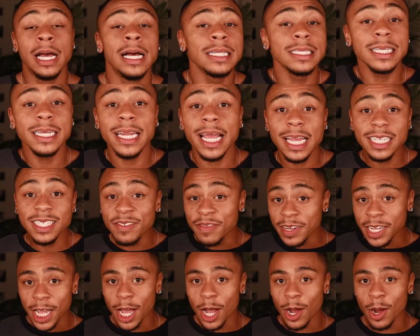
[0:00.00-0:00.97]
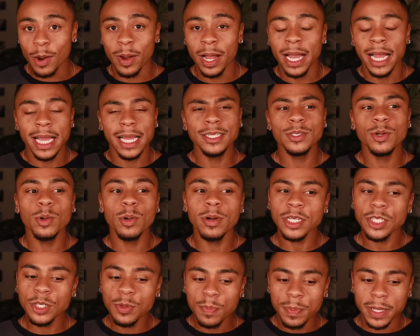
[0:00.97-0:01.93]
Today's video is
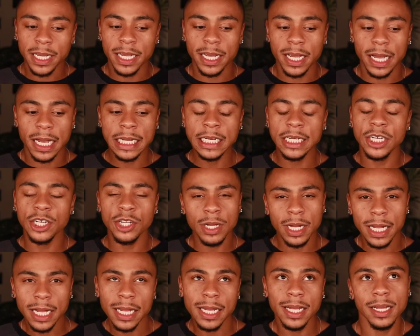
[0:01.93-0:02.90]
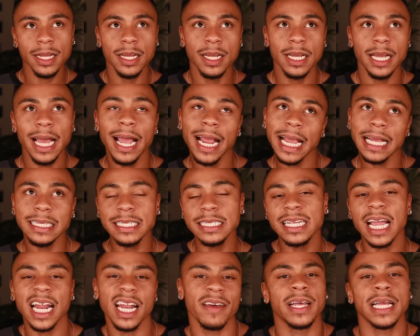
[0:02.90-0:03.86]
going to be a new, I guess it's
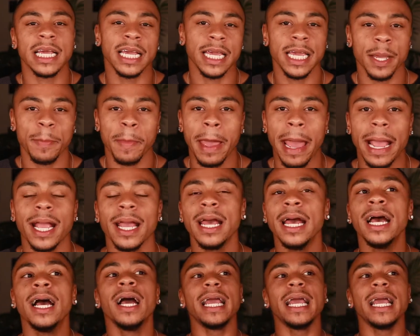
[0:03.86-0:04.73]
kind of like a kickback.